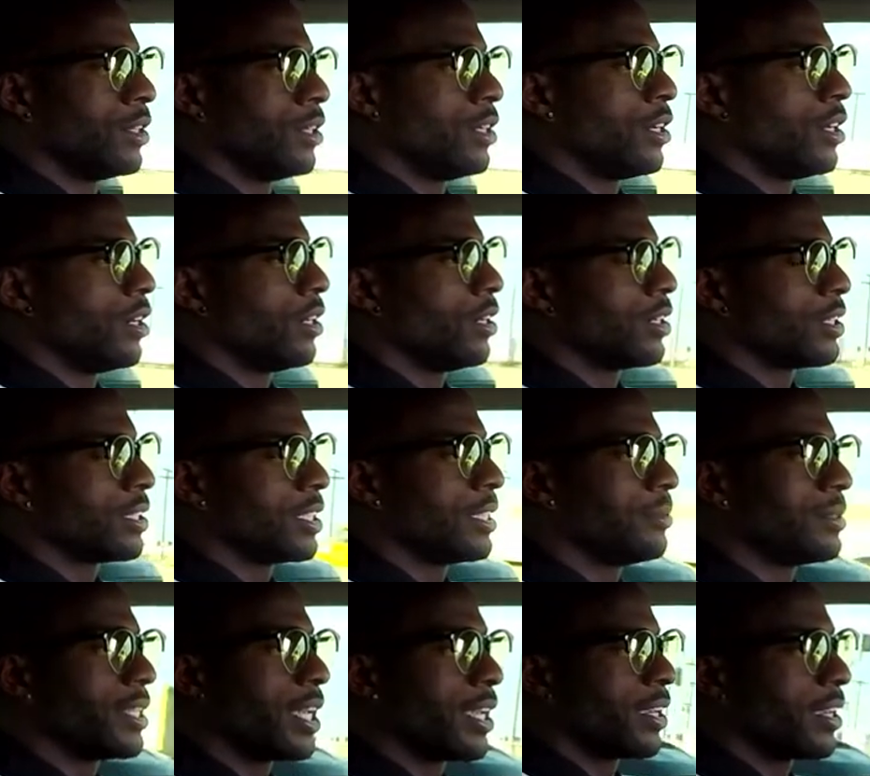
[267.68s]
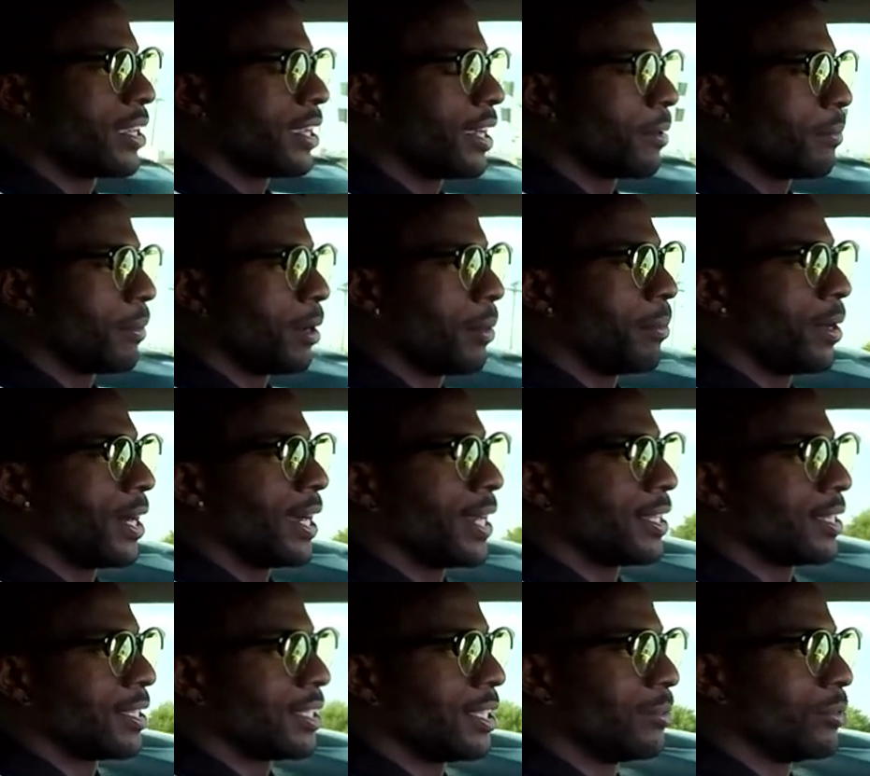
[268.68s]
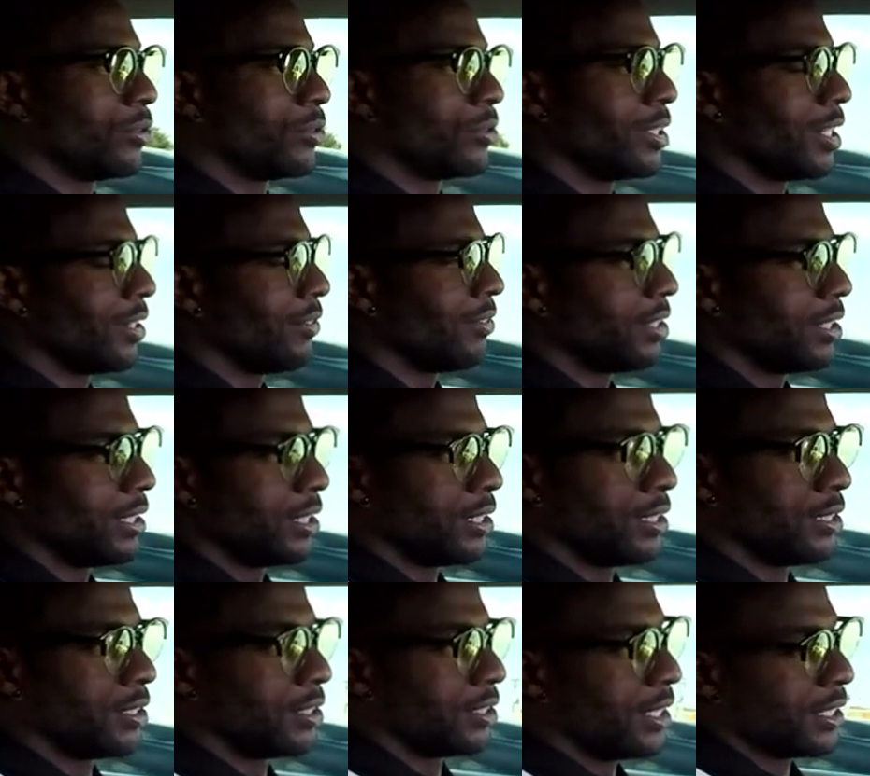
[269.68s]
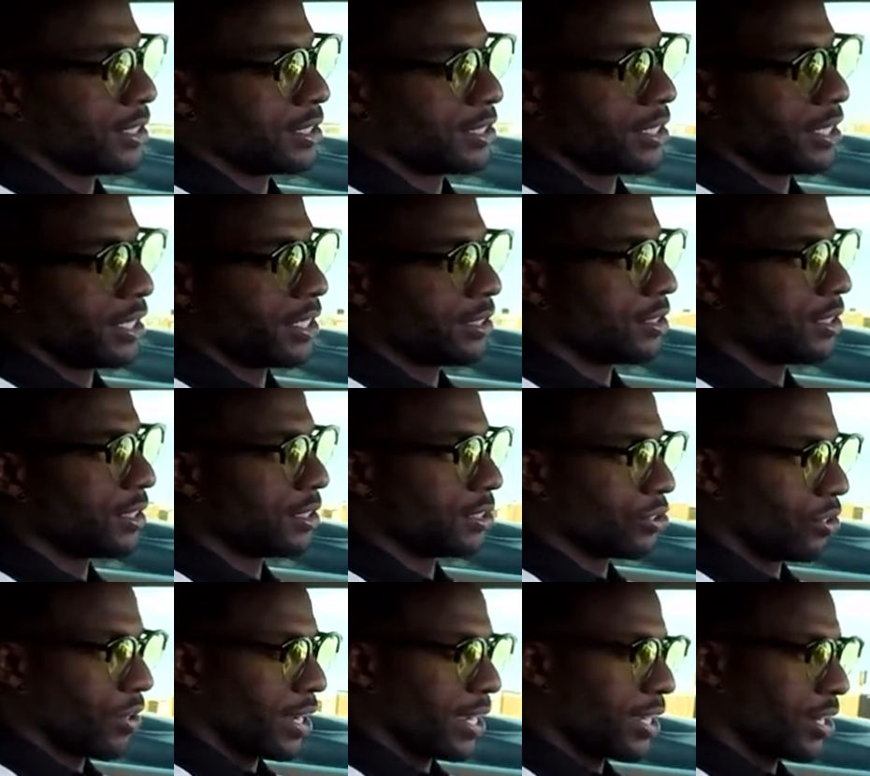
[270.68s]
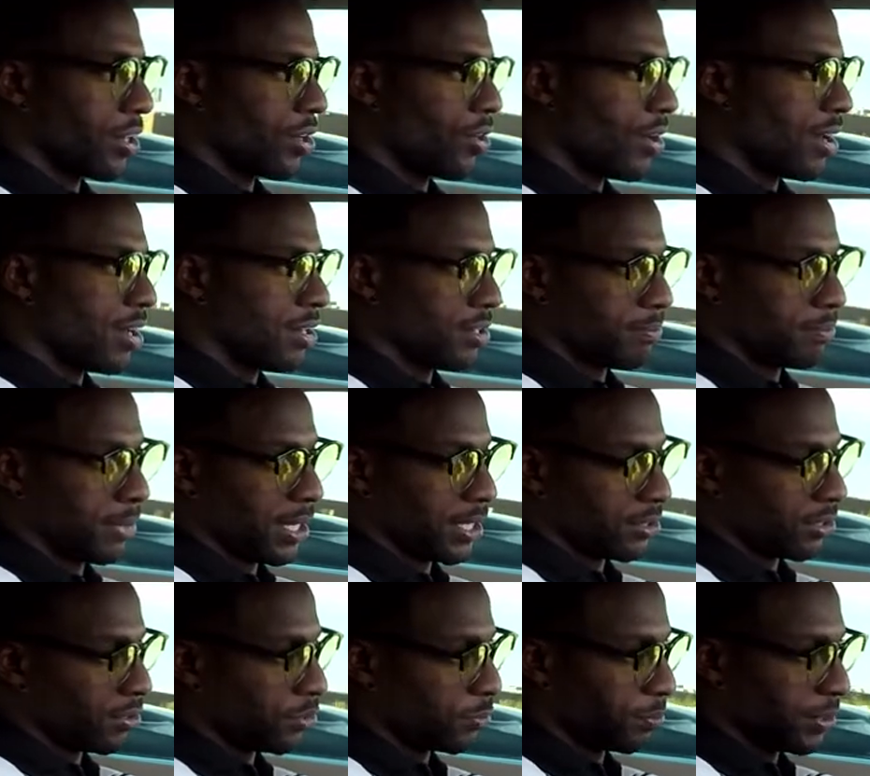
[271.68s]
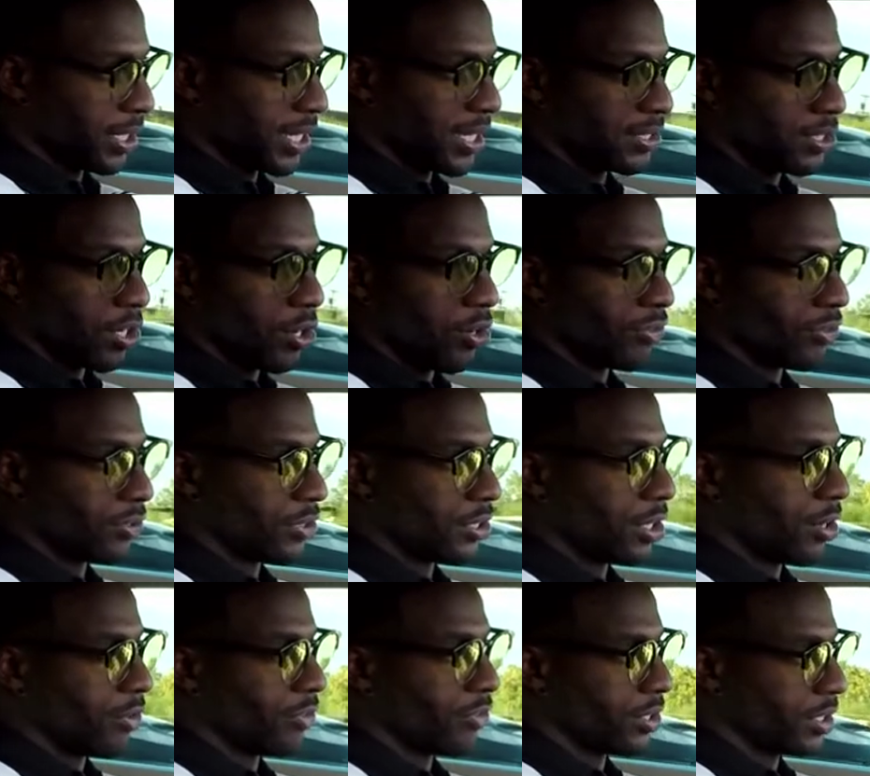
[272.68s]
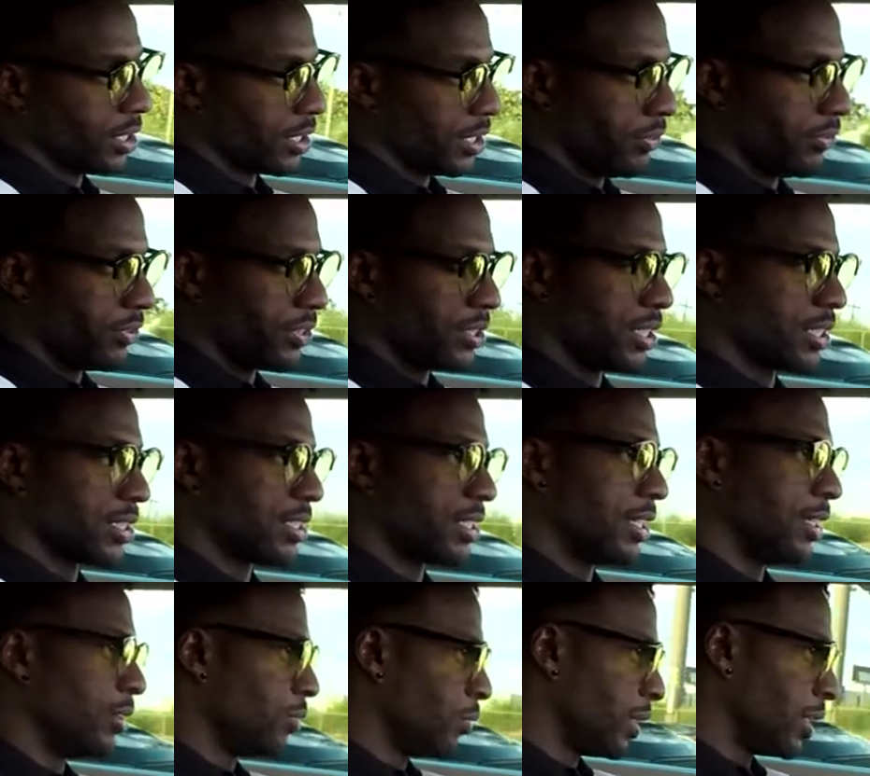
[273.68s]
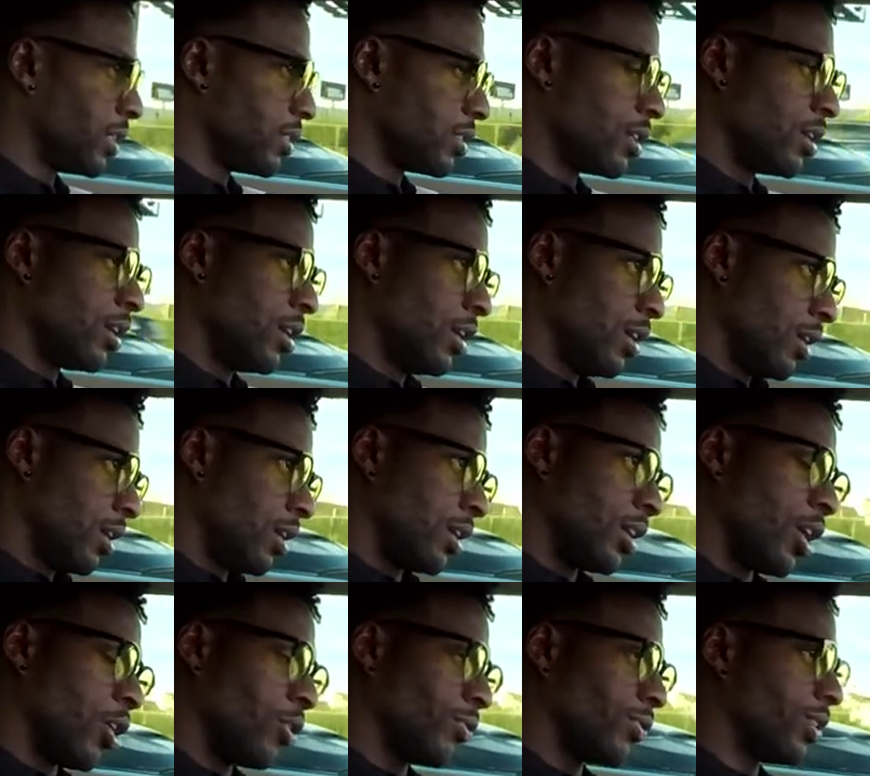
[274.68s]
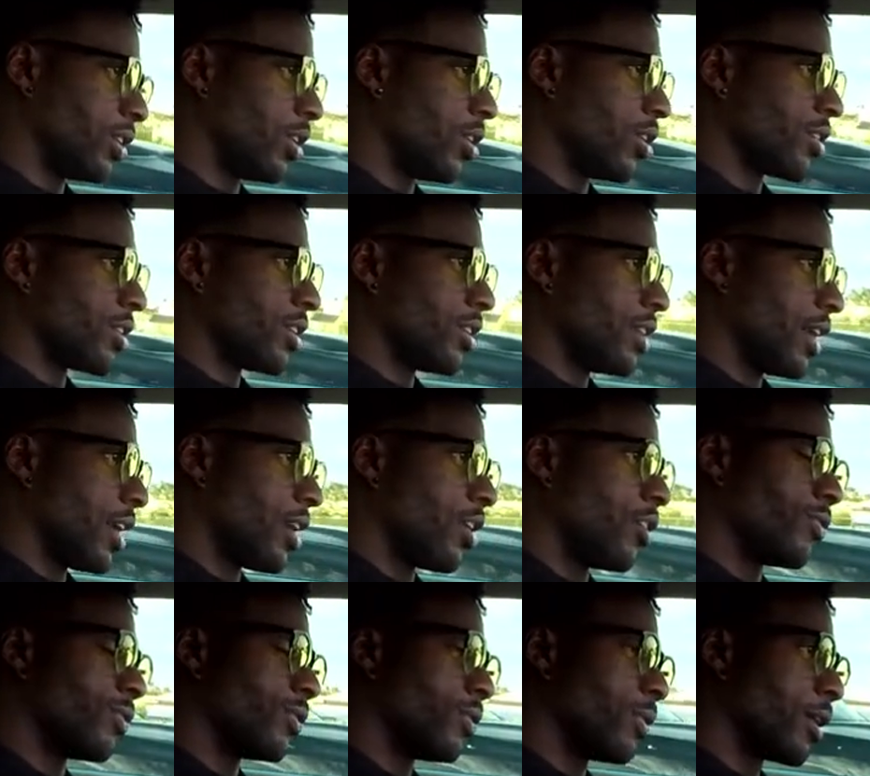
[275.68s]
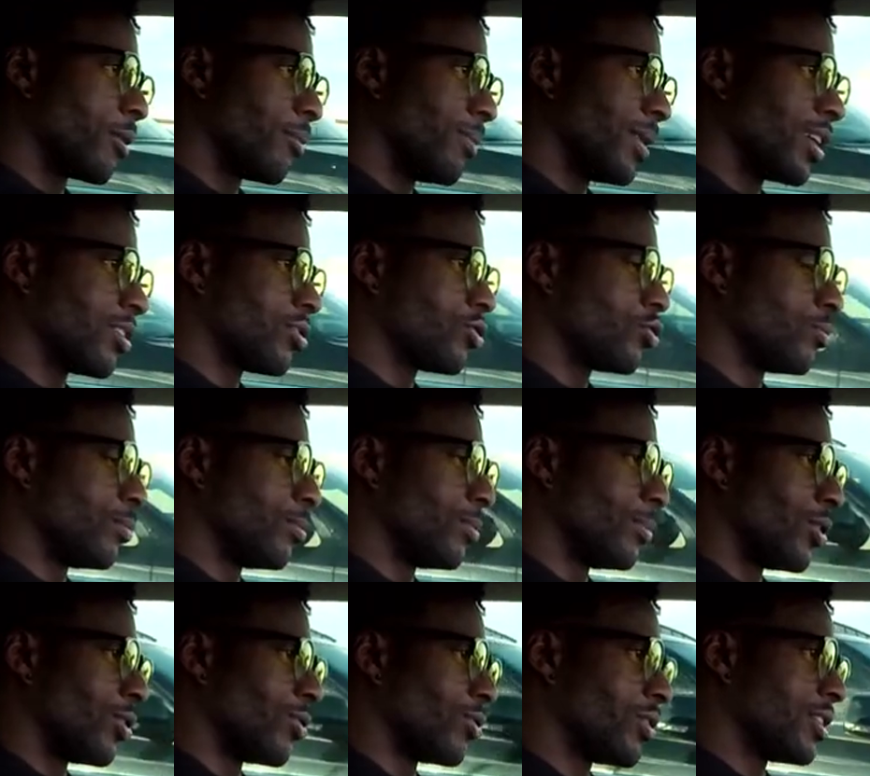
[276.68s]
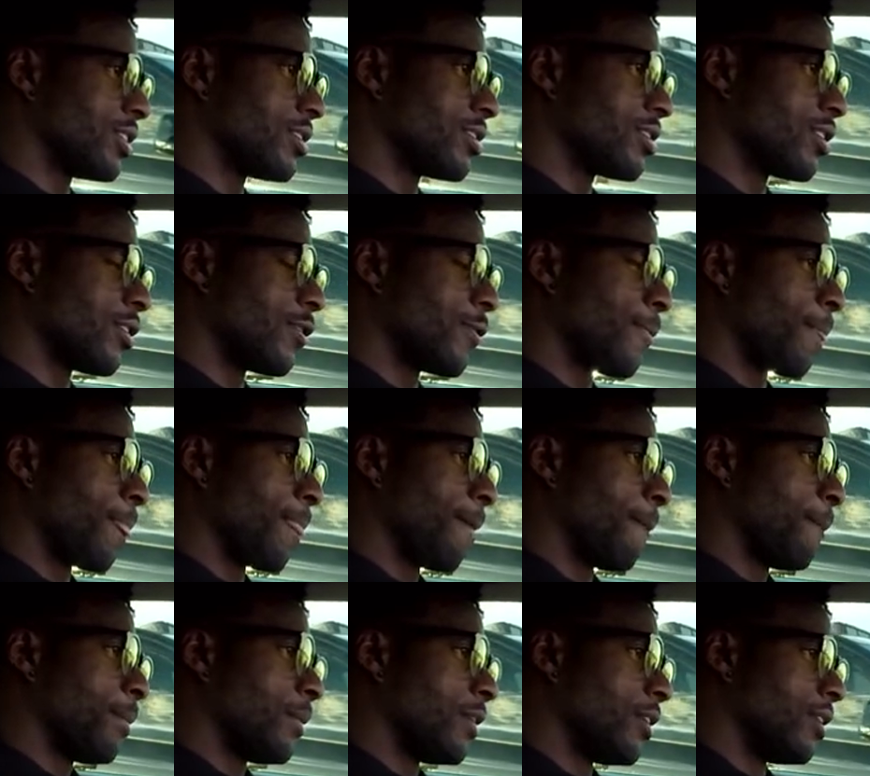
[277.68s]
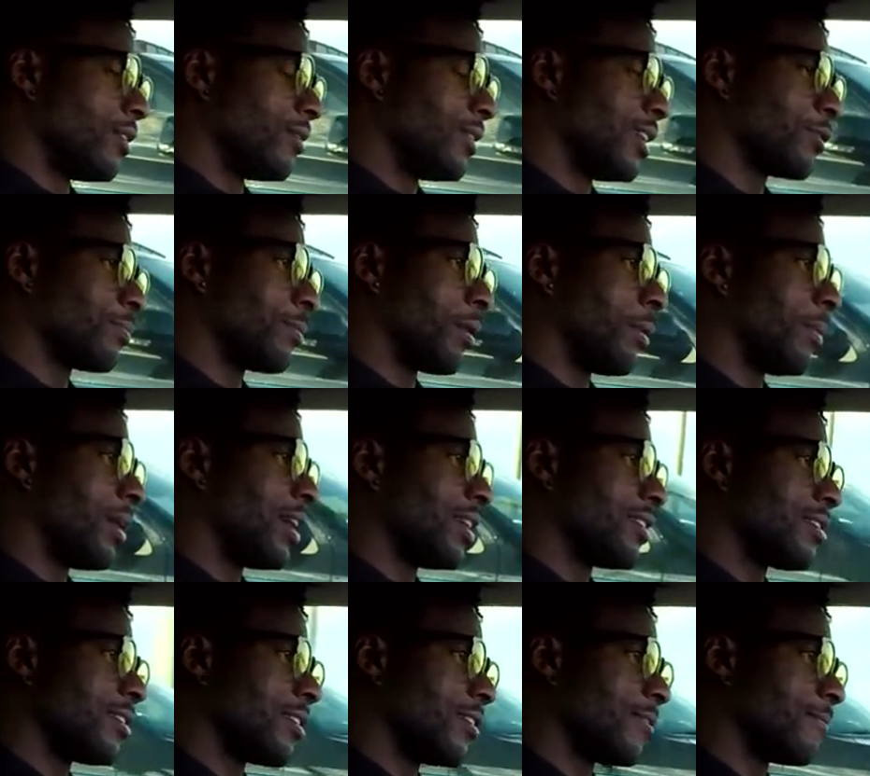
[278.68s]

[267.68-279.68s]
uh, keep taking care of my body, keep doing everything the necessary things so I can go out and make those plays over and over again for 16 weeks, and hopefully longer than that. Hopefully we can make a Super Bowl run. So. Uh, that's my mindset.